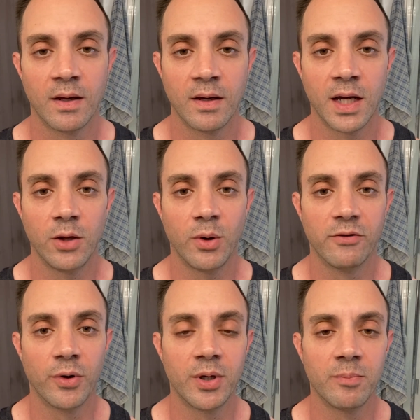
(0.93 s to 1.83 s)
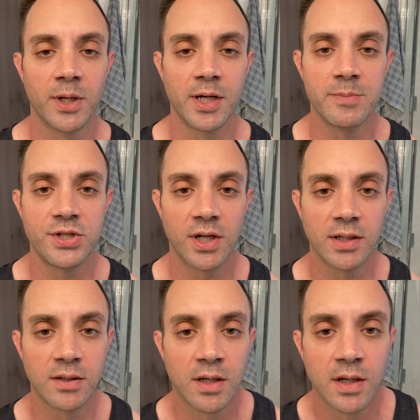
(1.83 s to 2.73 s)
Hello everyone, my name is
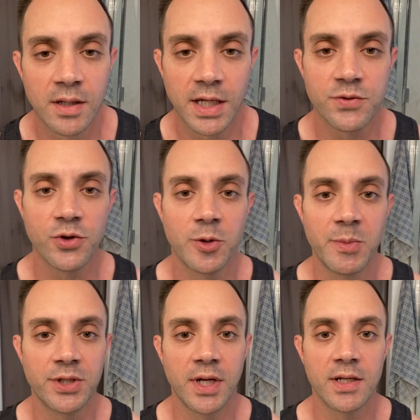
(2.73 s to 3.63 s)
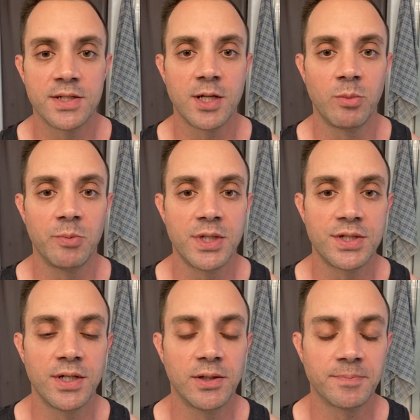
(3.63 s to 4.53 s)
John. Thanks for joining me today on Stubble Meets
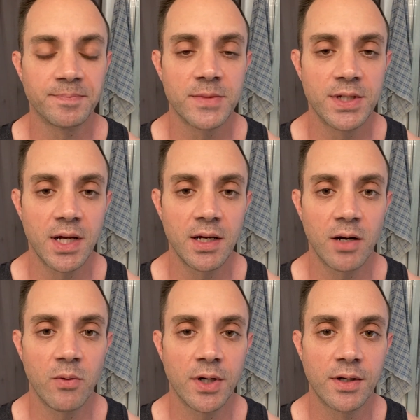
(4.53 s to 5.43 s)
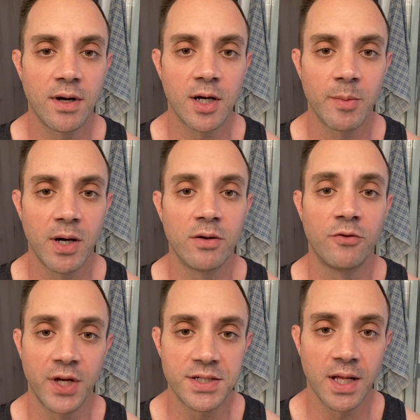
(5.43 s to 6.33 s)
Steel. Today I wanted to talk about
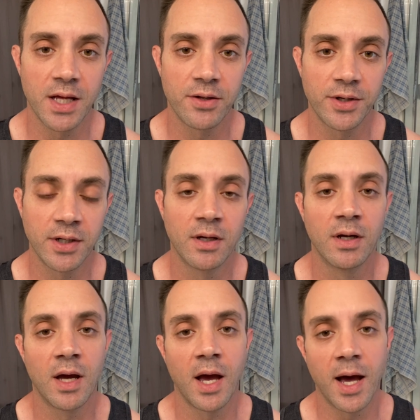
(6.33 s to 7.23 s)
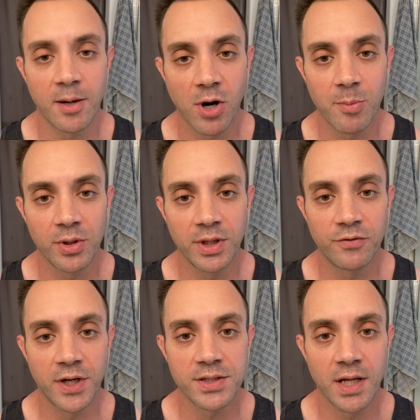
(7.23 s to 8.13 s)
face lathering, how to properly
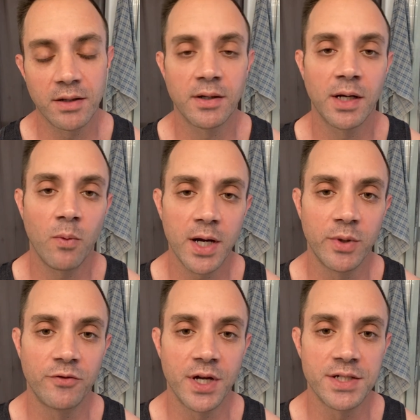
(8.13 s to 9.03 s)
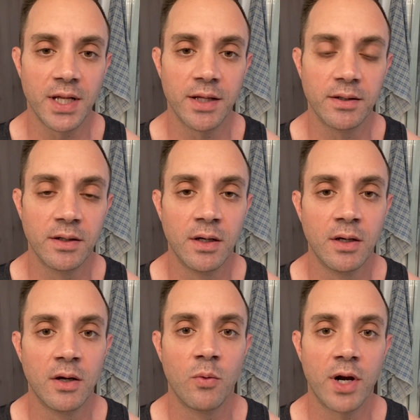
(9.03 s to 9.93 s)
face lather, and why do we face lather.
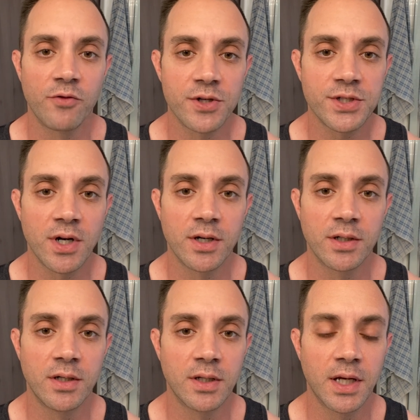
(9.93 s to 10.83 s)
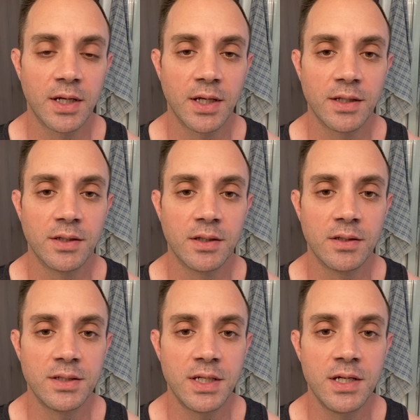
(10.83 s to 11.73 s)
When I first started getting
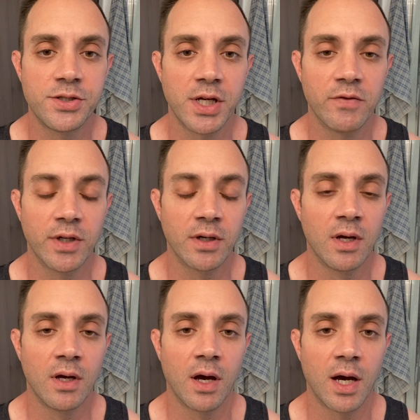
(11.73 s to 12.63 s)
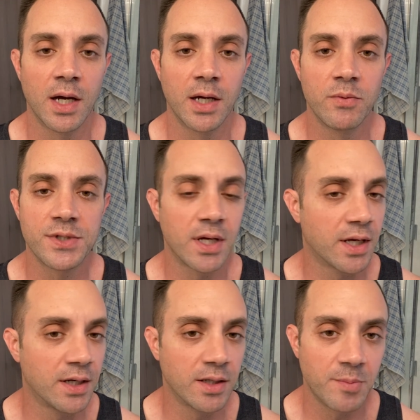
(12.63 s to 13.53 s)
into DE shaving, I was not
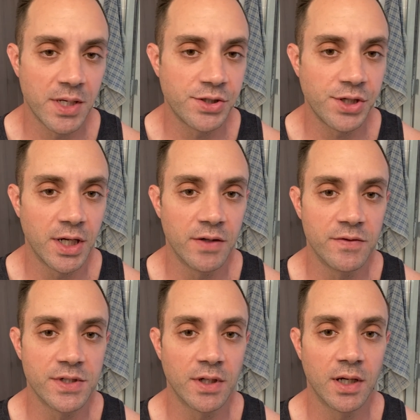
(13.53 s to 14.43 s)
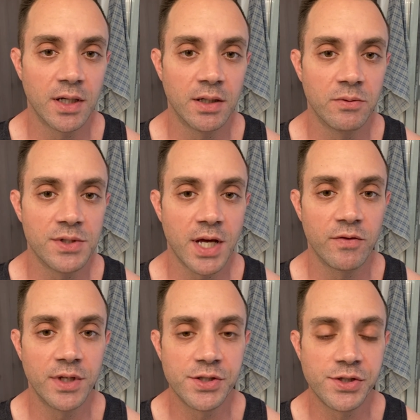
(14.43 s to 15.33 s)
getting the best shaves. I was
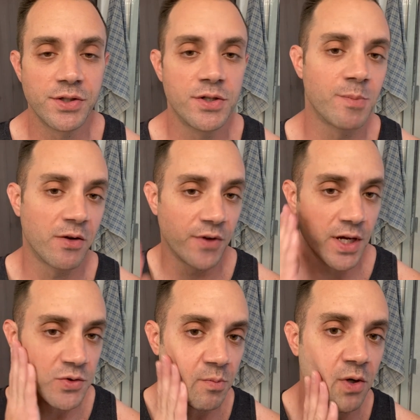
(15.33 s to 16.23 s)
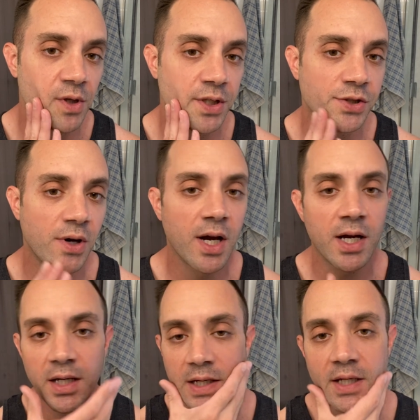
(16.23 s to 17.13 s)
having issues, my face would be really
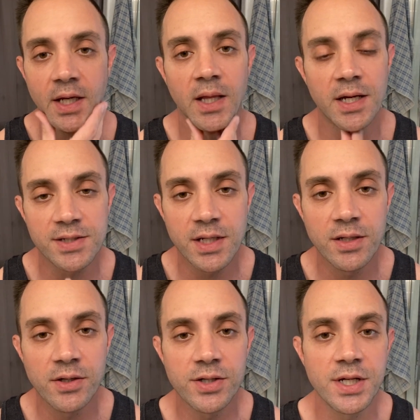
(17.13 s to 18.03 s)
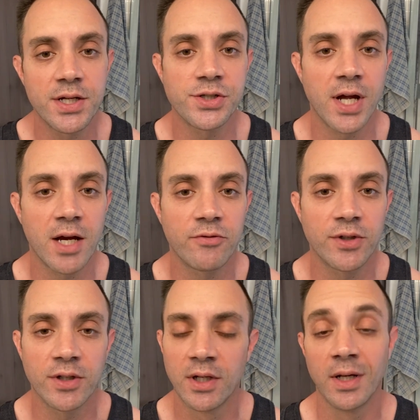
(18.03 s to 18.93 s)
dry, I'd get a lot of skin irritation
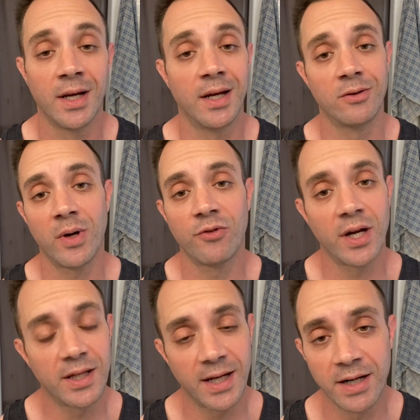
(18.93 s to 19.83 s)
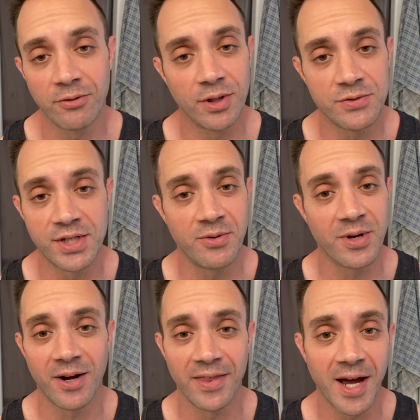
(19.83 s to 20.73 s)
after, and quite frankly, I didn't really see what
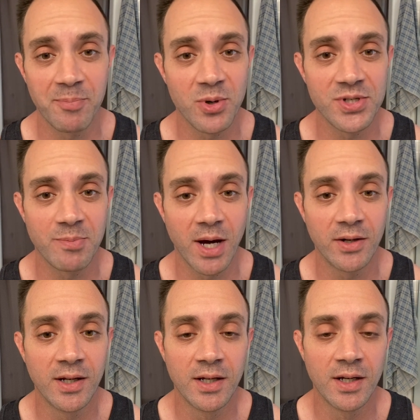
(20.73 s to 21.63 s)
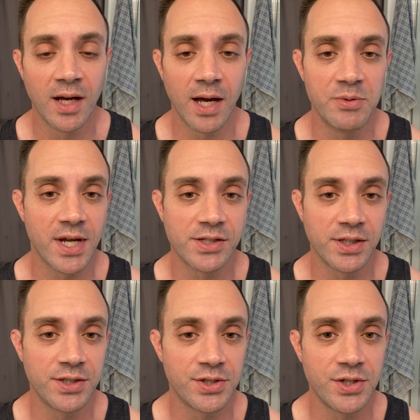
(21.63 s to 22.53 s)
all the hype was about. I was
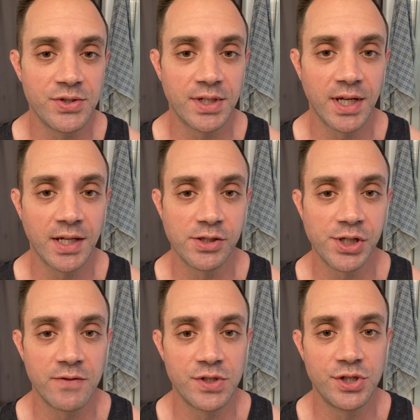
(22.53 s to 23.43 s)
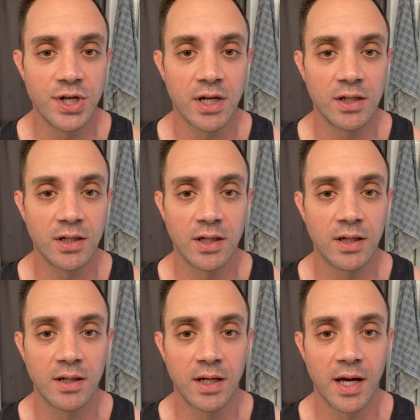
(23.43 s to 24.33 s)
actually just using King of Shaves gel.
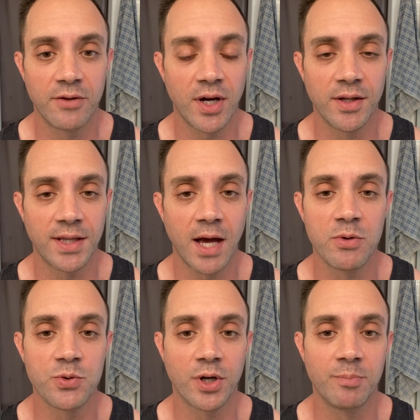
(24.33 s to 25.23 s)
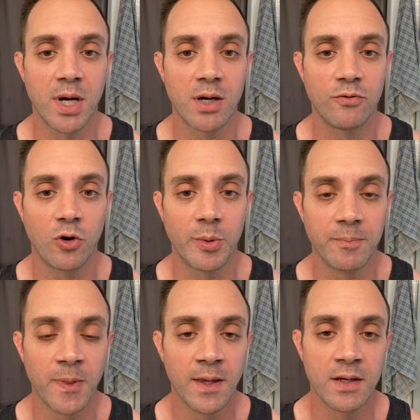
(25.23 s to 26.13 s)
Uh, I found that that was working better for me.
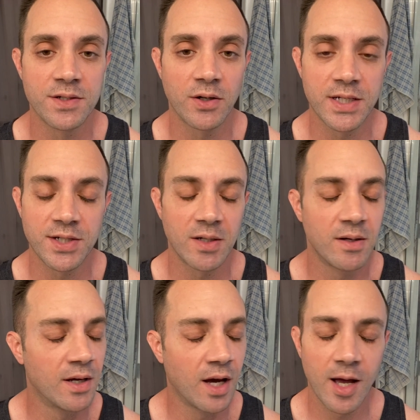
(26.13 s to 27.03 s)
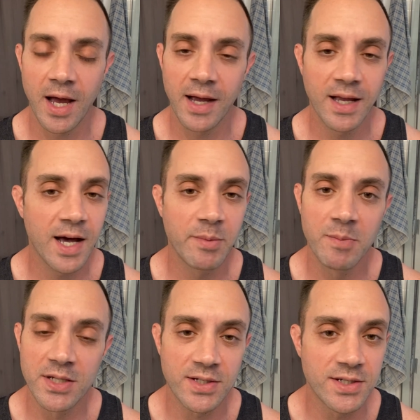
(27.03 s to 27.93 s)
So I said, I, I got to be
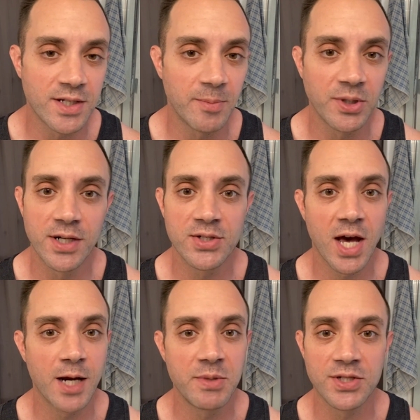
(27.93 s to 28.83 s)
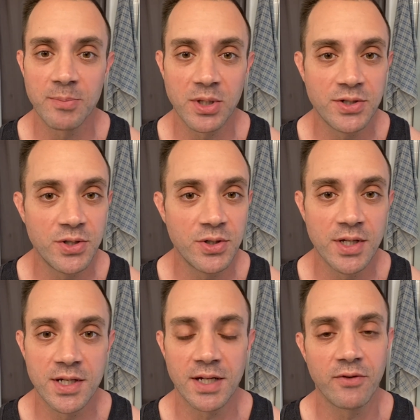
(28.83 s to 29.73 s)
missing something. There's got to be something to
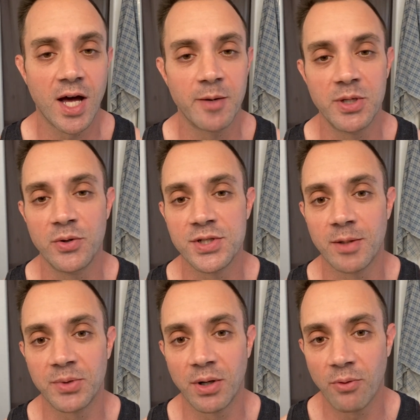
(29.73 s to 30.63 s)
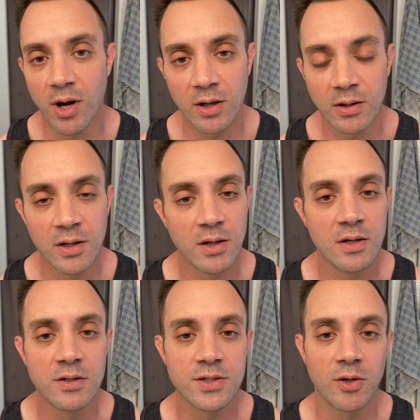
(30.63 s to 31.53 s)
this. I've got to be doing something wrong.
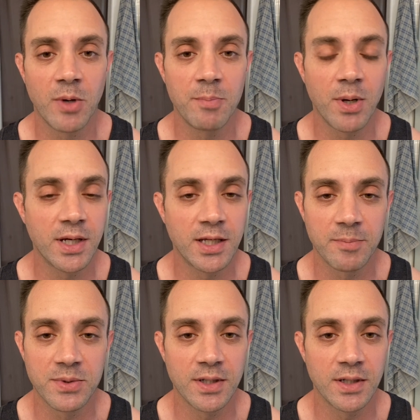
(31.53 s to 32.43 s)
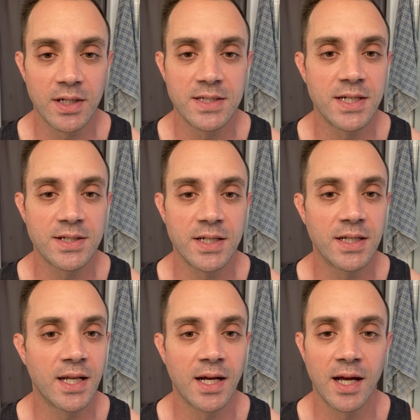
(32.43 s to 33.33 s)
So my buddy kept uh, insisting
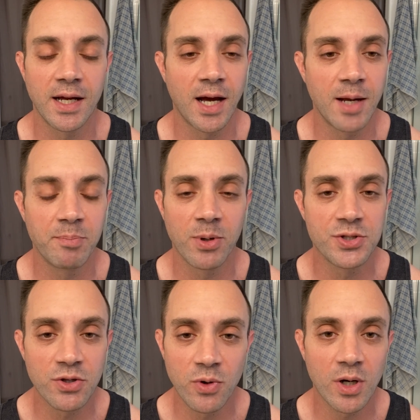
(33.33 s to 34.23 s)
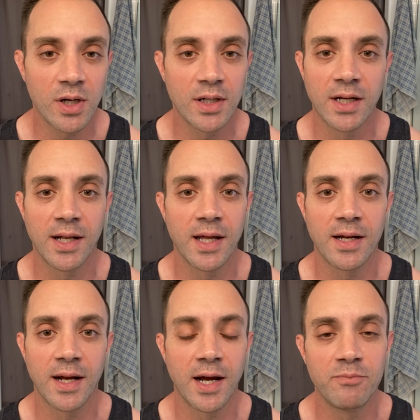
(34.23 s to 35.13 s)
that I, I, pursue on and that
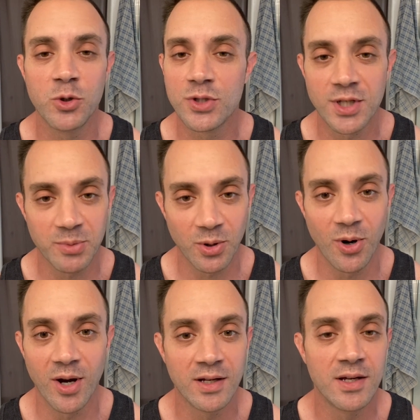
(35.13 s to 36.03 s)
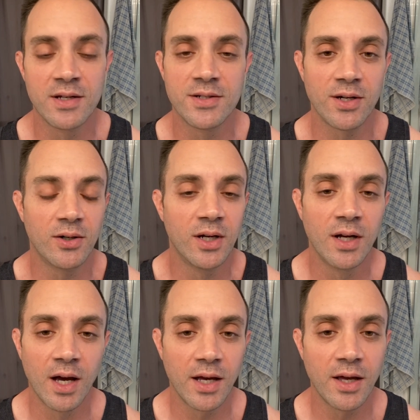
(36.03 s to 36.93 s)
uh, I'm doing something wrong. So,
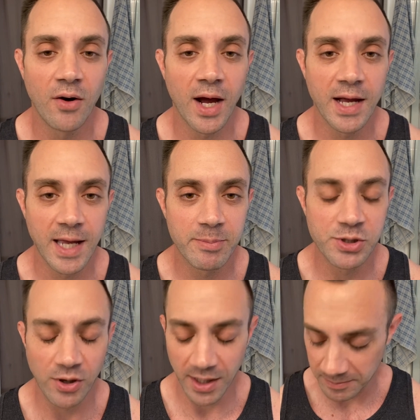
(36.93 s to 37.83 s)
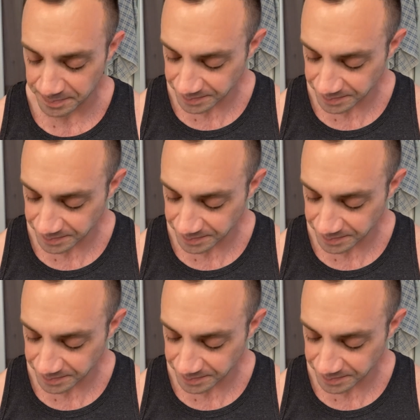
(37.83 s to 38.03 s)
you know, I, I kept trying.